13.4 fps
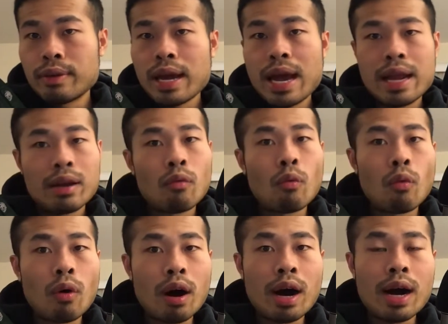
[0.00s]
and
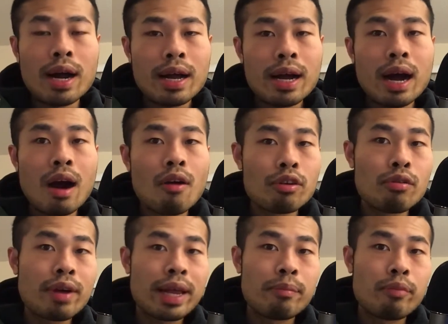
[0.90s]
why how you
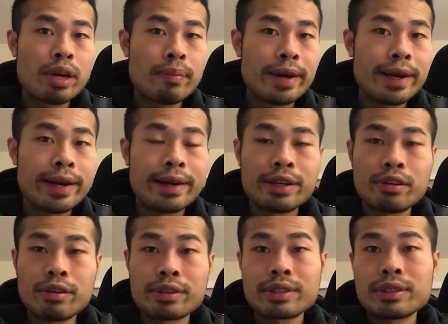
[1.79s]
can prepare
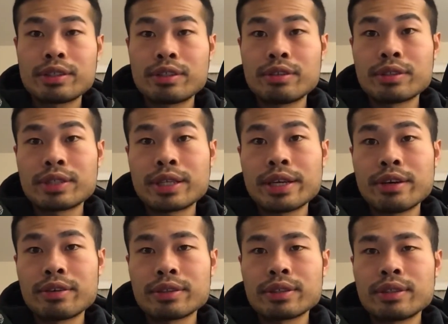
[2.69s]
your your
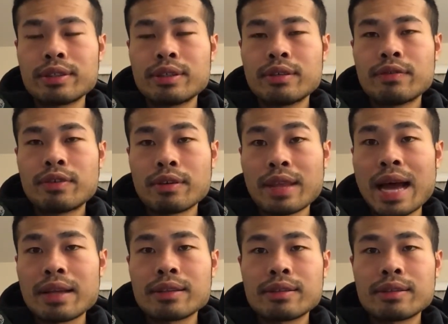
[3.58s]
skills for that